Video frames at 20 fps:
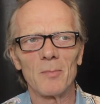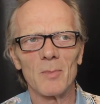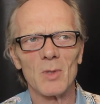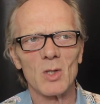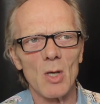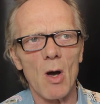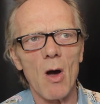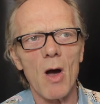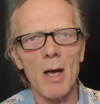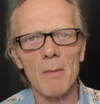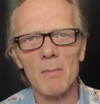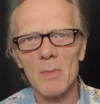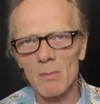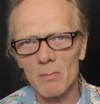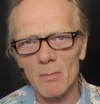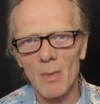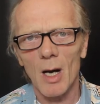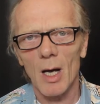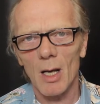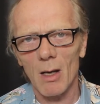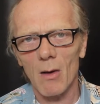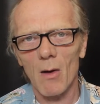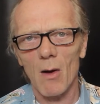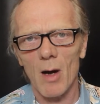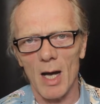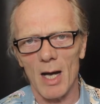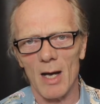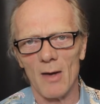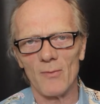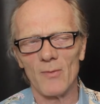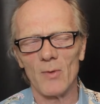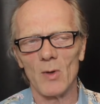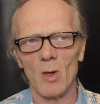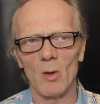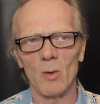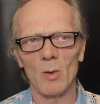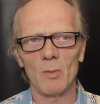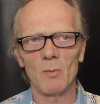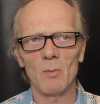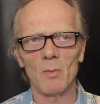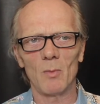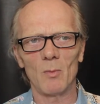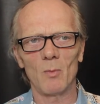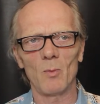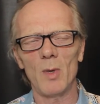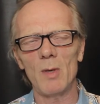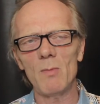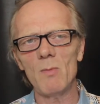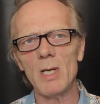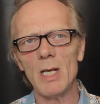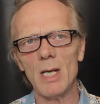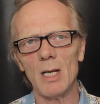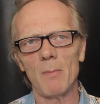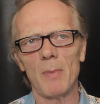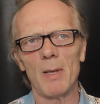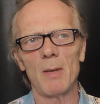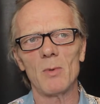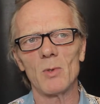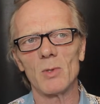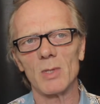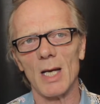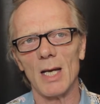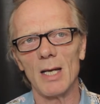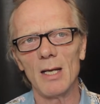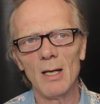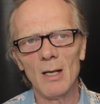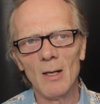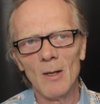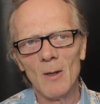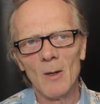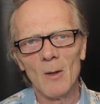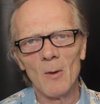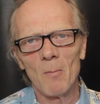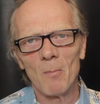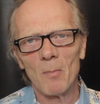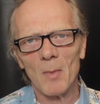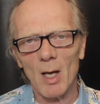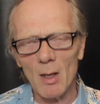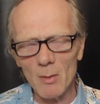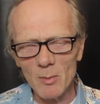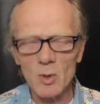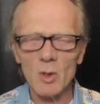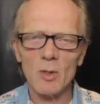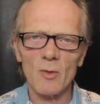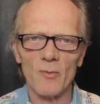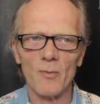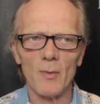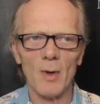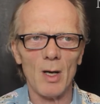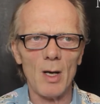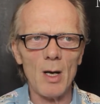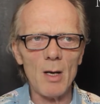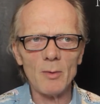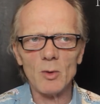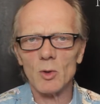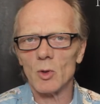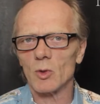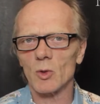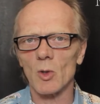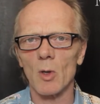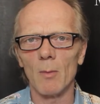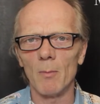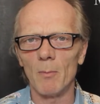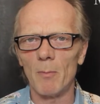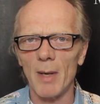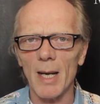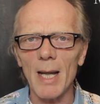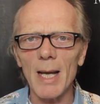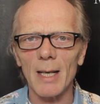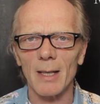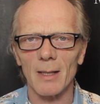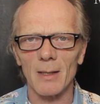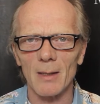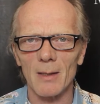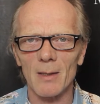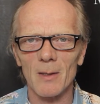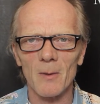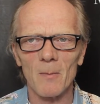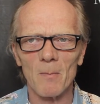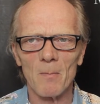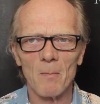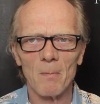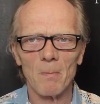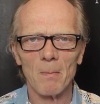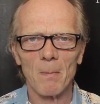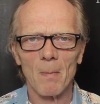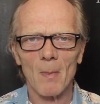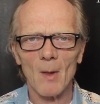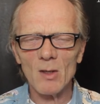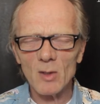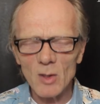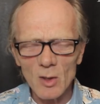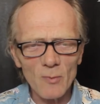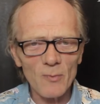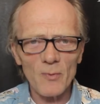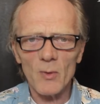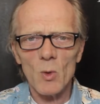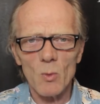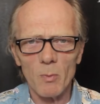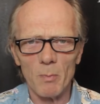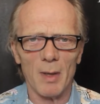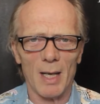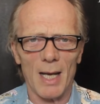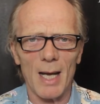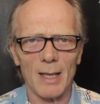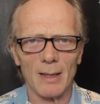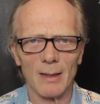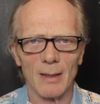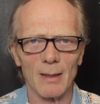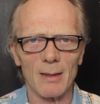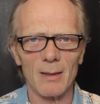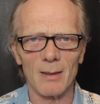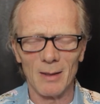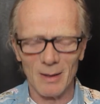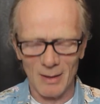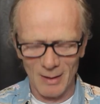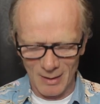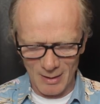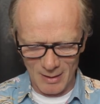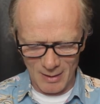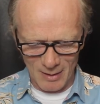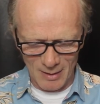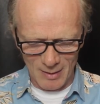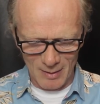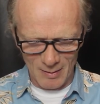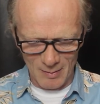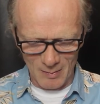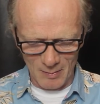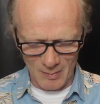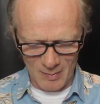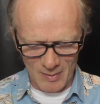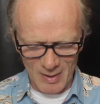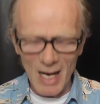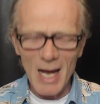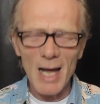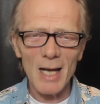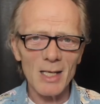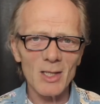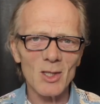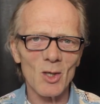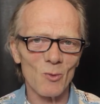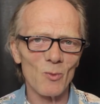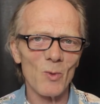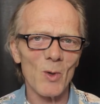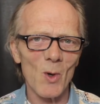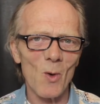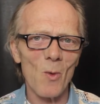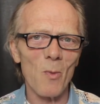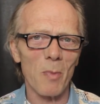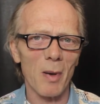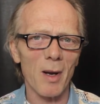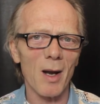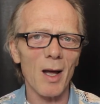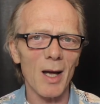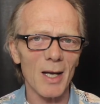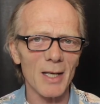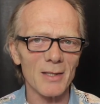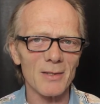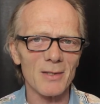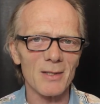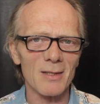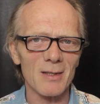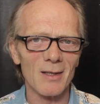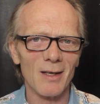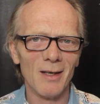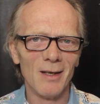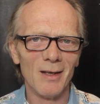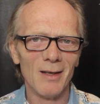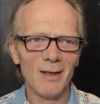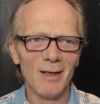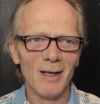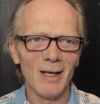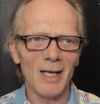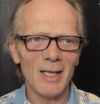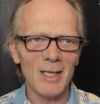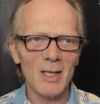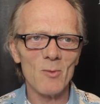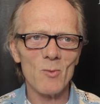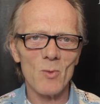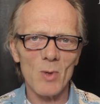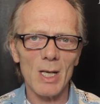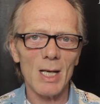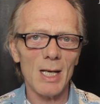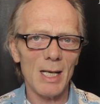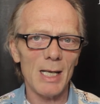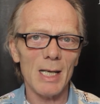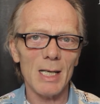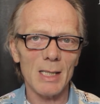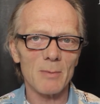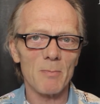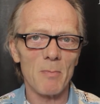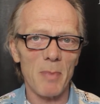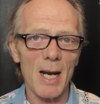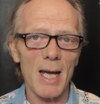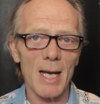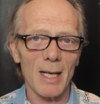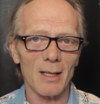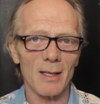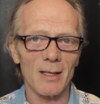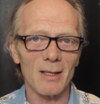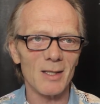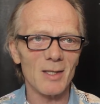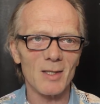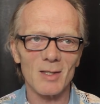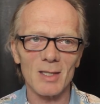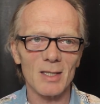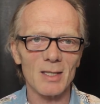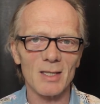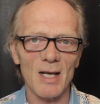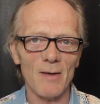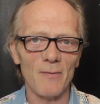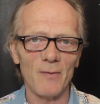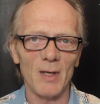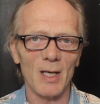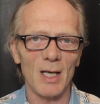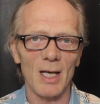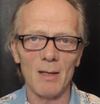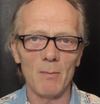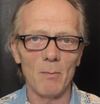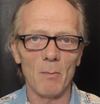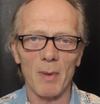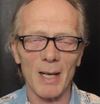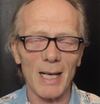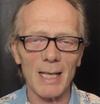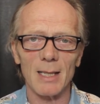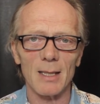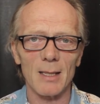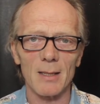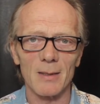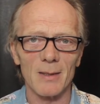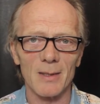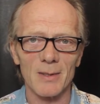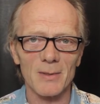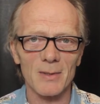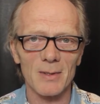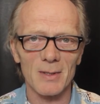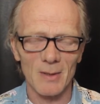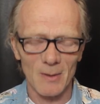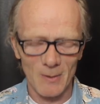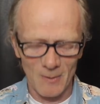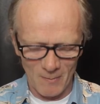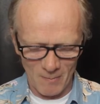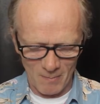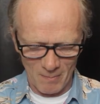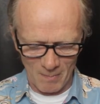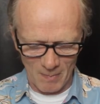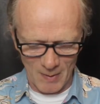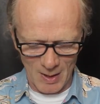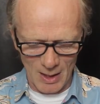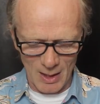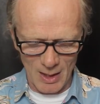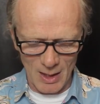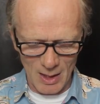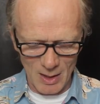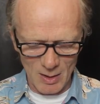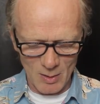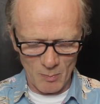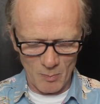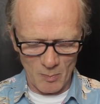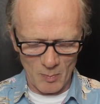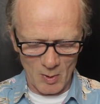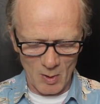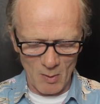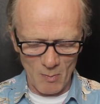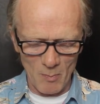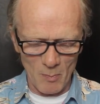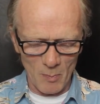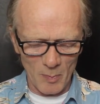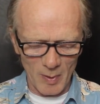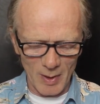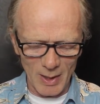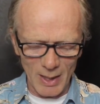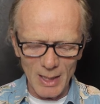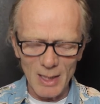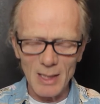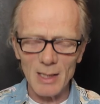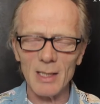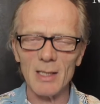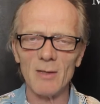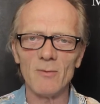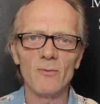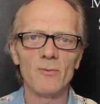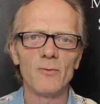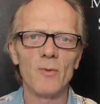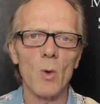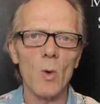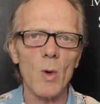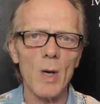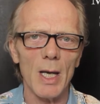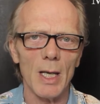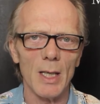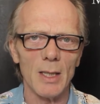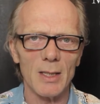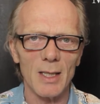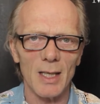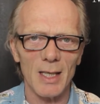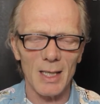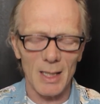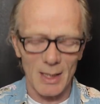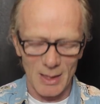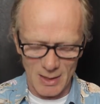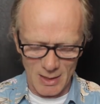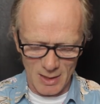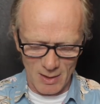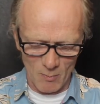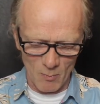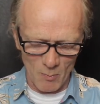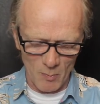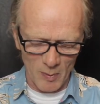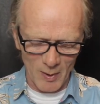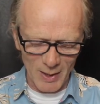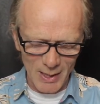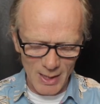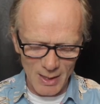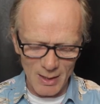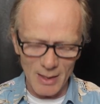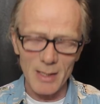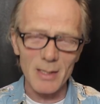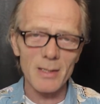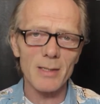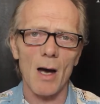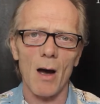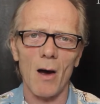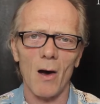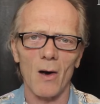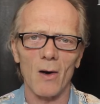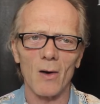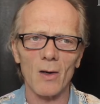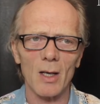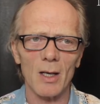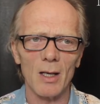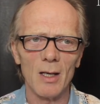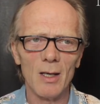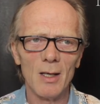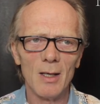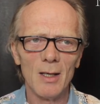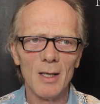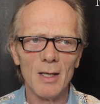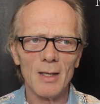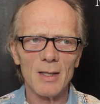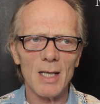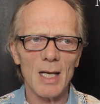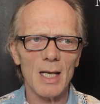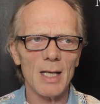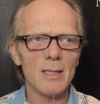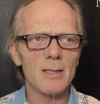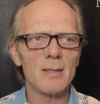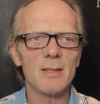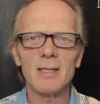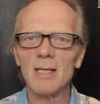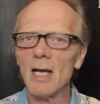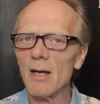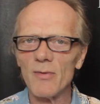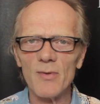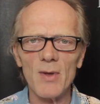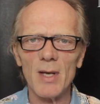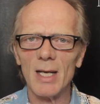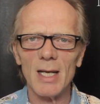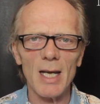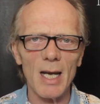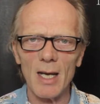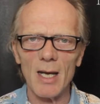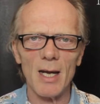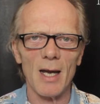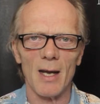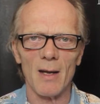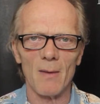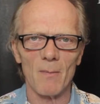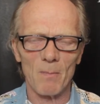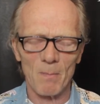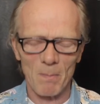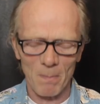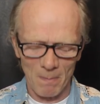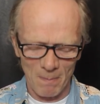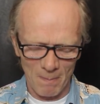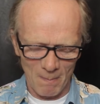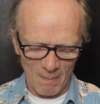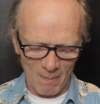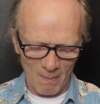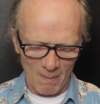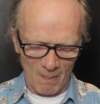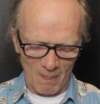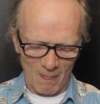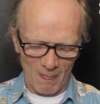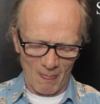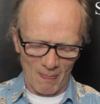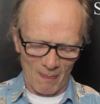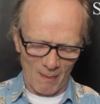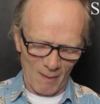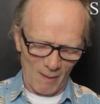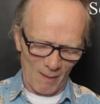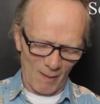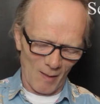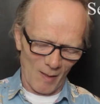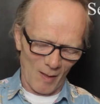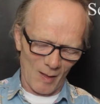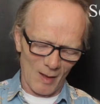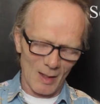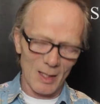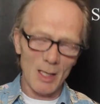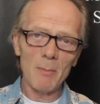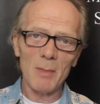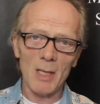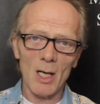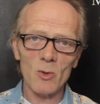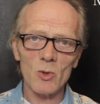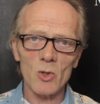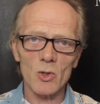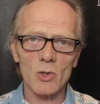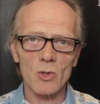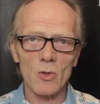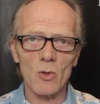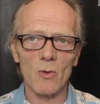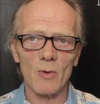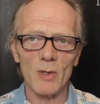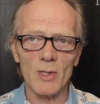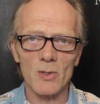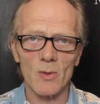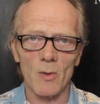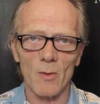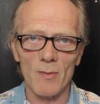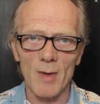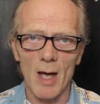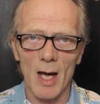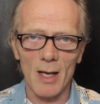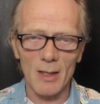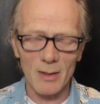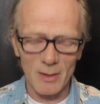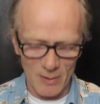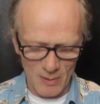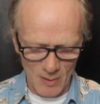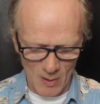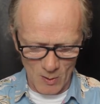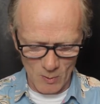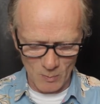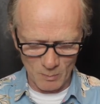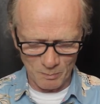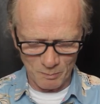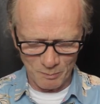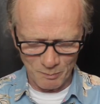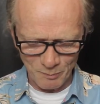time in my life, you know. And when we hear people say, "I'm just, I've just gone blank," I just feel blank. That is a real place, and it really is blank. There's nothing in blankness. It is completely void, it is completely dark, there is nothing in it. Let me know your stories on that, you know.